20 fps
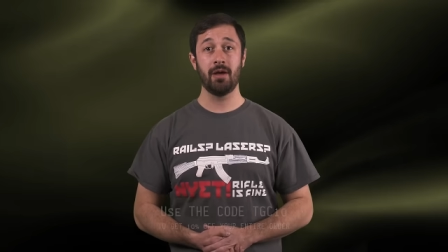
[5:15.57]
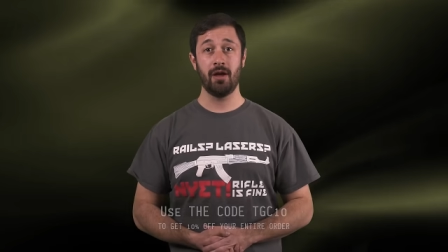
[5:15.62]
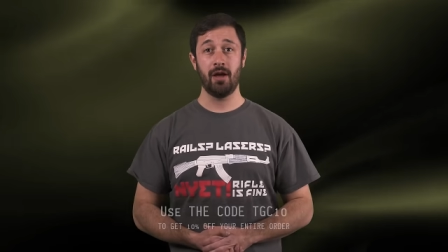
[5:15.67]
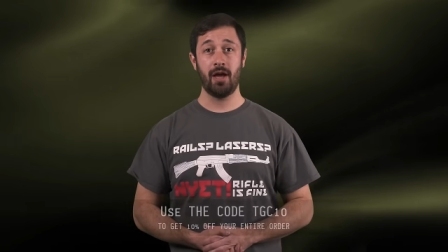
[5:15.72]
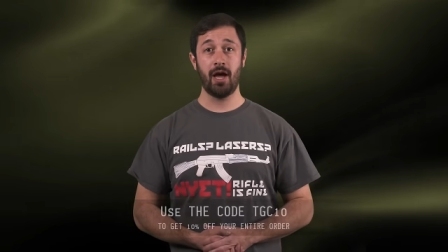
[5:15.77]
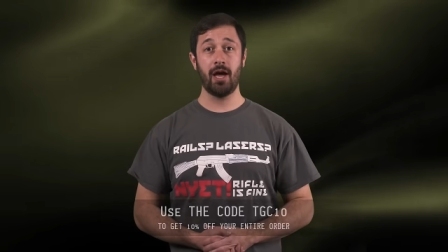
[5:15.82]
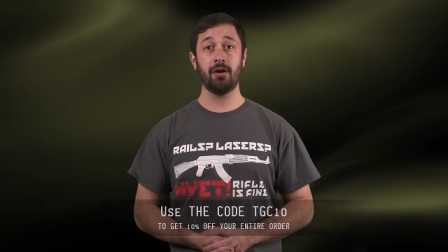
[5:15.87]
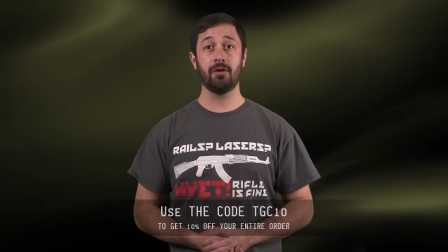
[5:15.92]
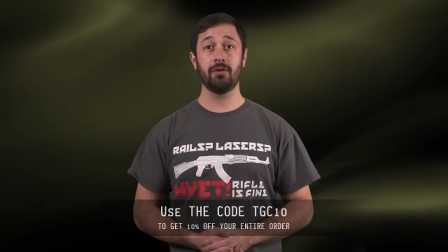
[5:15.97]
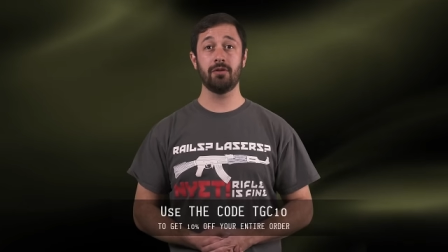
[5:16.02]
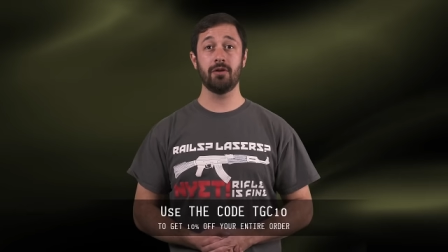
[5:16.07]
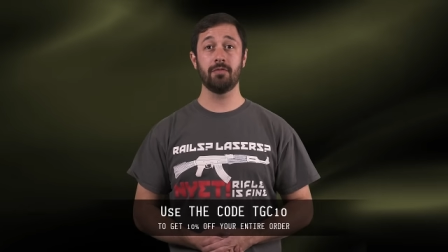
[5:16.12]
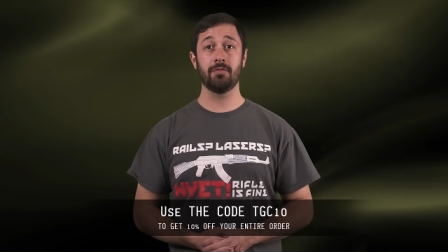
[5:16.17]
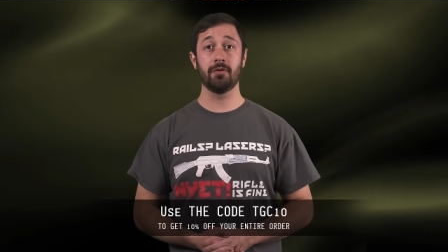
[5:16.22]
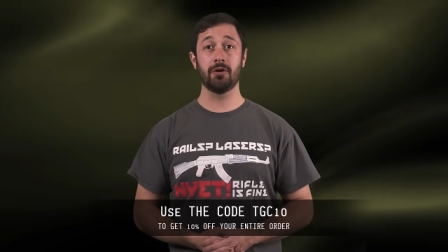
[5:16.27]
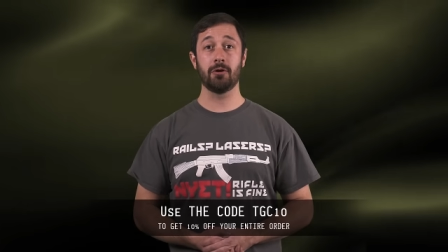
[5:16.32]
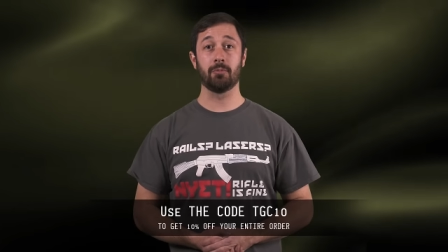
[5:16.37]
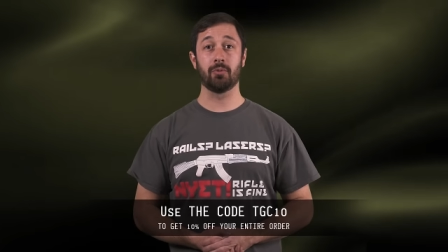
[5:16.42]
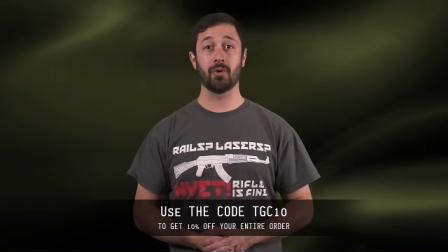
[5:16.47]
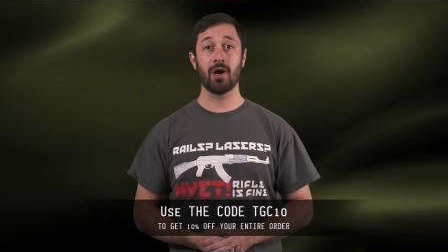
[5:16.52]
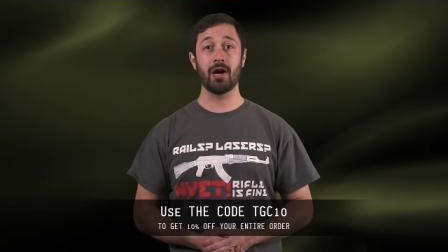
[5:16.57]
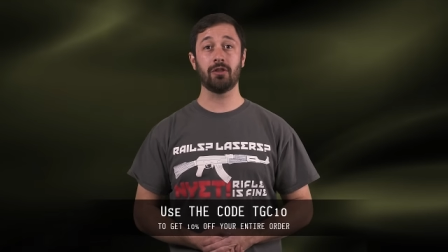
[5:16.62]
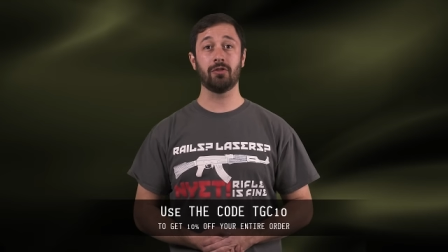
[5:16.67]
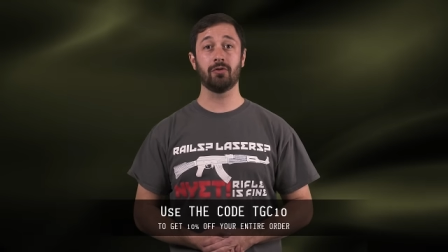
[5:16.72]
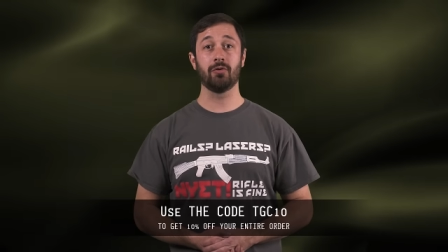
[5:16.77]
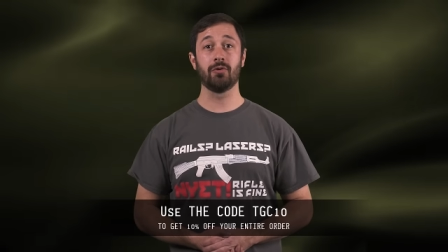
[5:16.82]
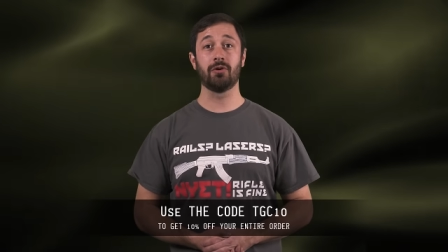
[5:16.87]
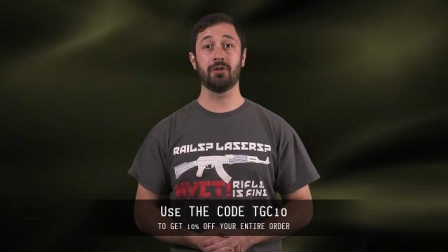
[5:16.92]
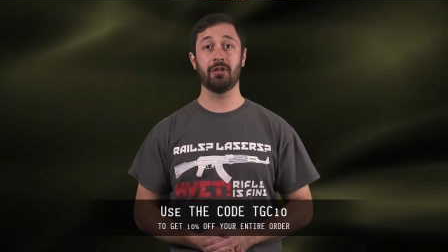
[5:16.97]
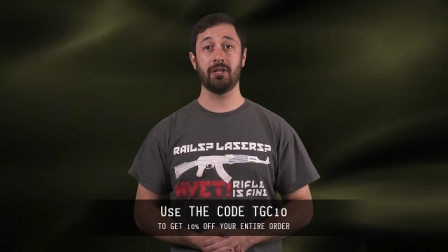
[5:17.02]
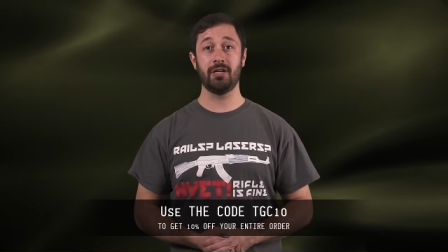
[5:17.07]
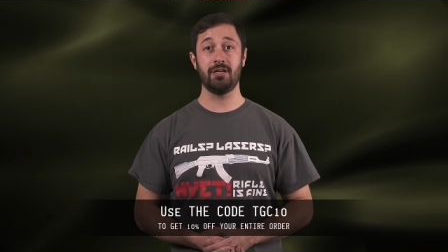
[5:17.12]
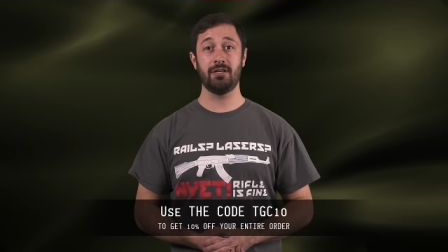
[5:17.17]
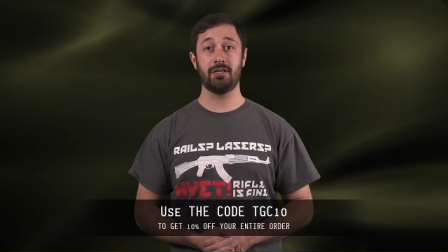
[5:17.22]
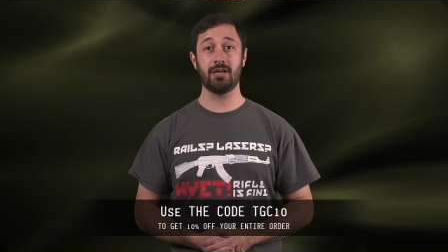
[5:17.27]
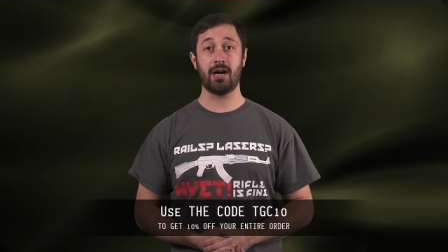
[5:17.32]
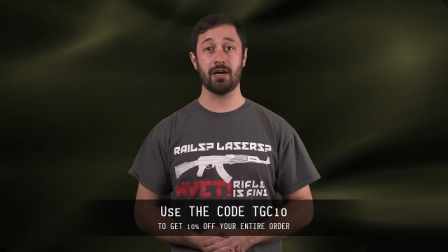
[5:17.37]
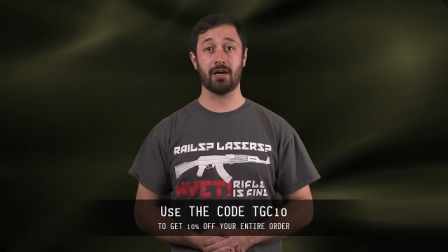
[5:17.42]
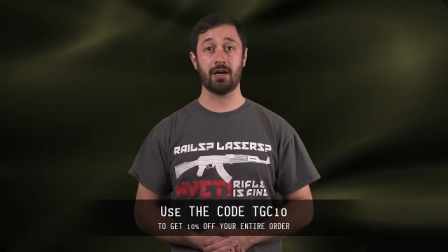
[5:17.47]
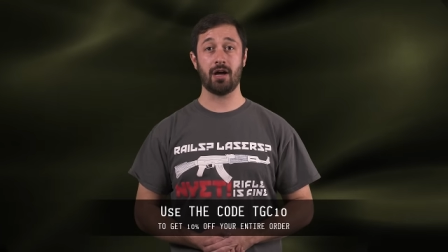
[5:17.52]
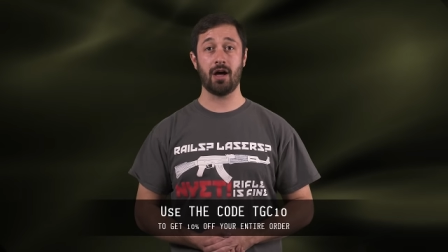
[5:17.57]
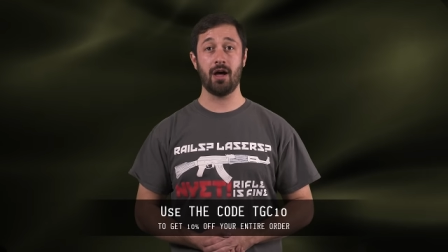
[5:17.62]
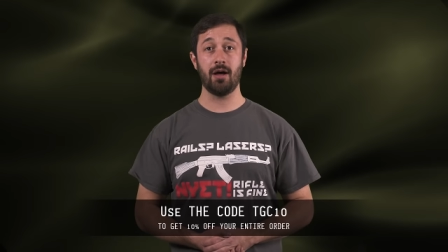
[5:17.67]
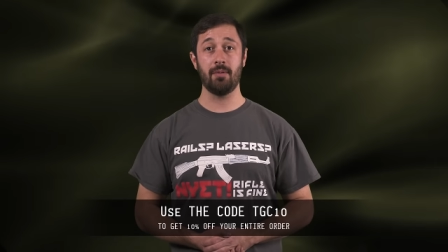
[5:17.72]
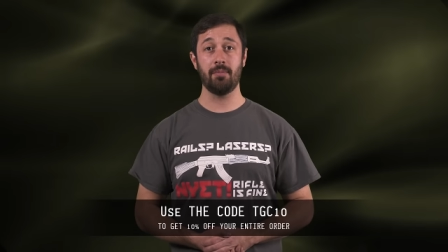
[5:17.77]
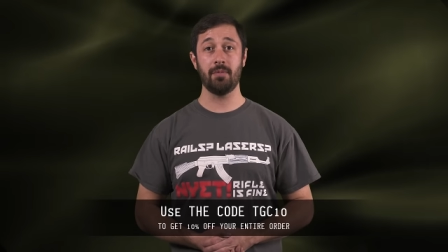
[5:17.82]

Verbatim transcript: head on over to breakthroughclean.com